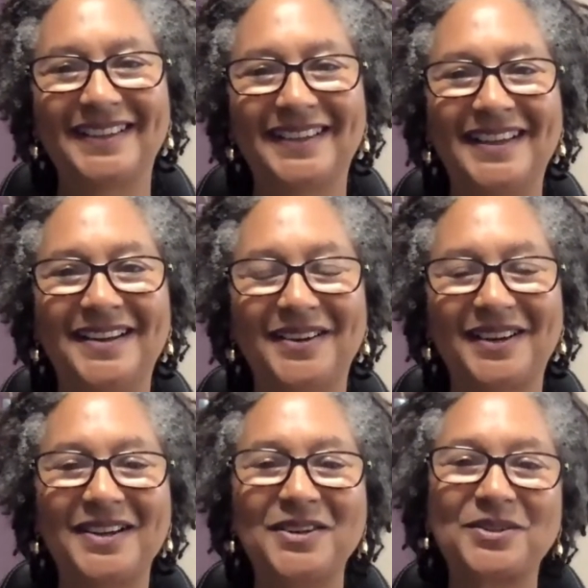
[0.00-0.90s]
in our
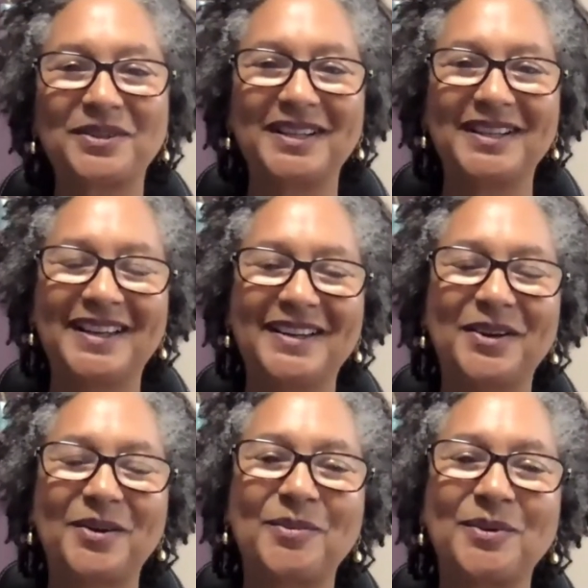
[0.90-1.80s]
country and in
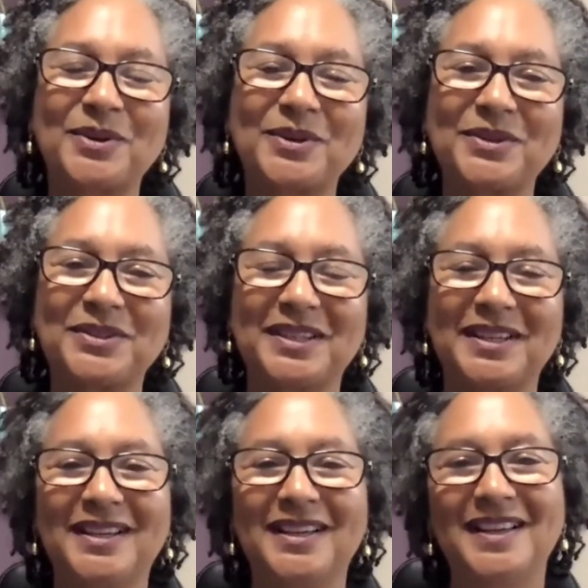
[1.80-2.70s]
our world.
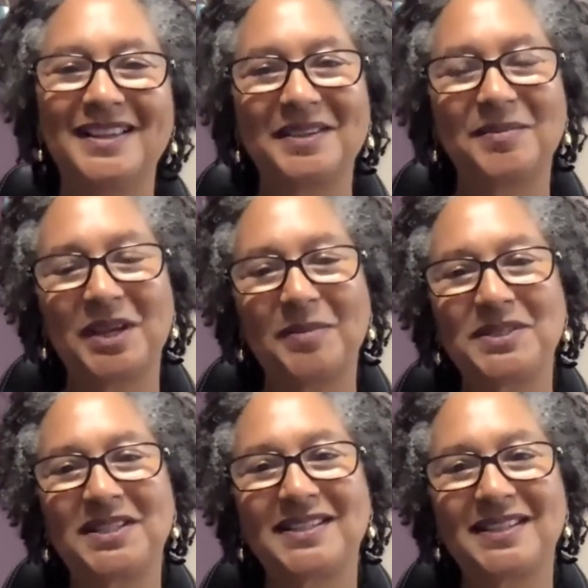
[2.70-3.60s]
Sometimes
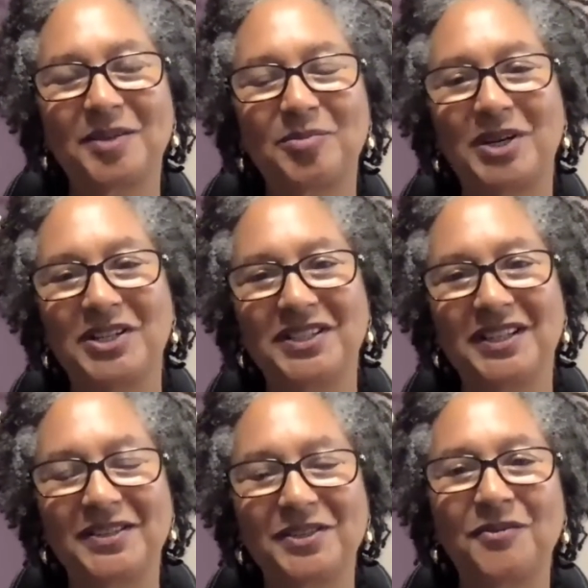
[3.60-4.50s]
the celebration
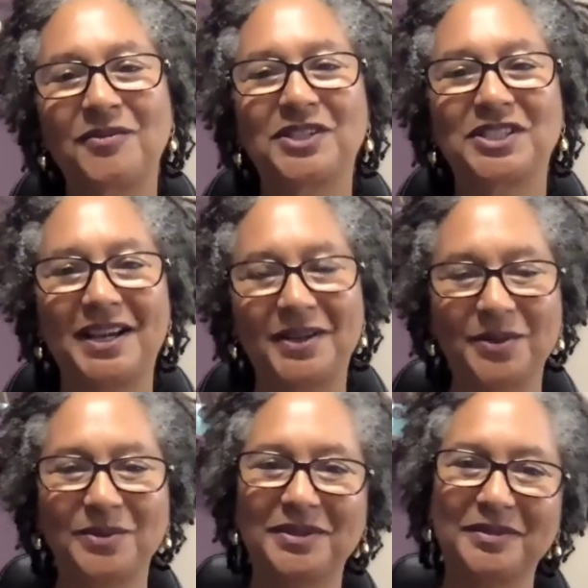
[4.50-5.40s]
gets
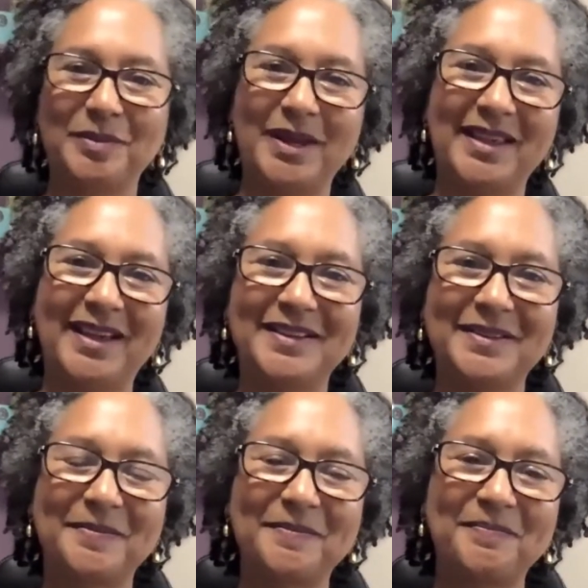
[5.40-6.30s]
overshadowed by that.
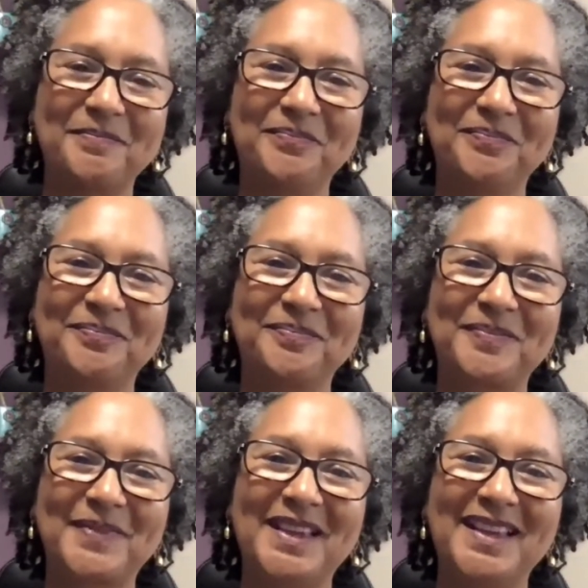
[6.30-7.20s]

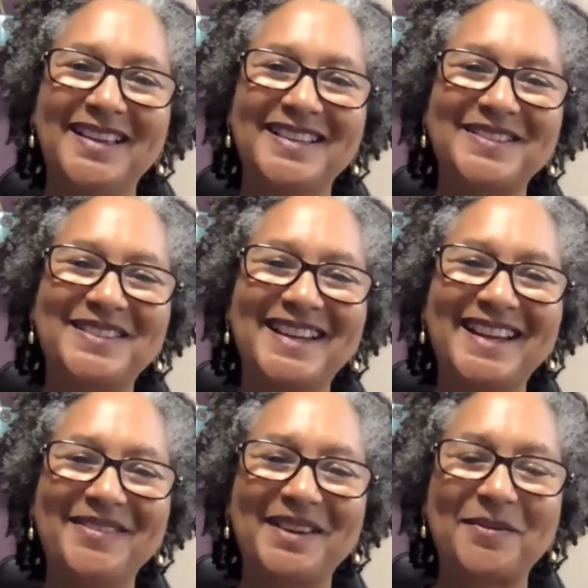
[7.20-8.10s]
So today,
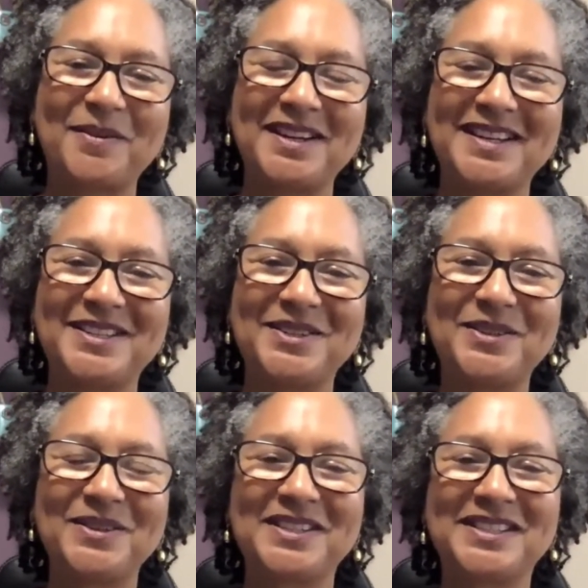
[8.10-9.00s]
what I wanted
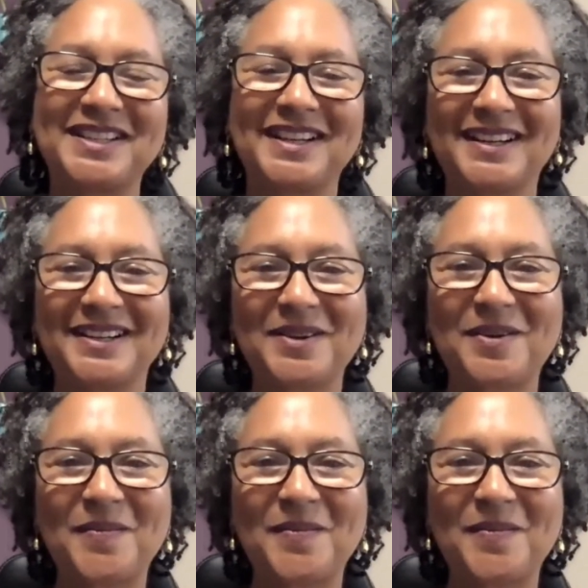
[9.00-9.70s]
to share